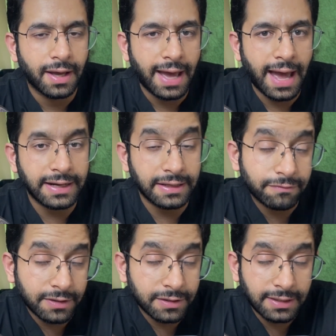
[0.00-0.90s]
And
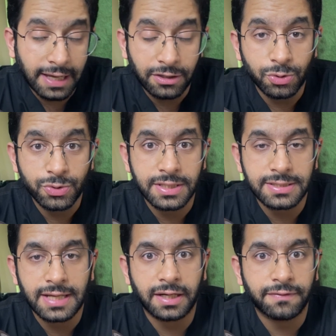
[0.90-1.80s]
even it can use
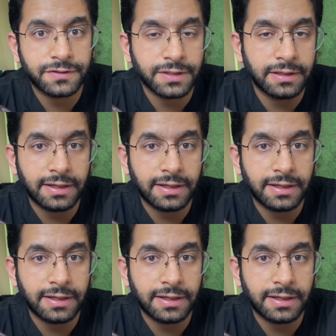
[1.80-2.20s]
its artificial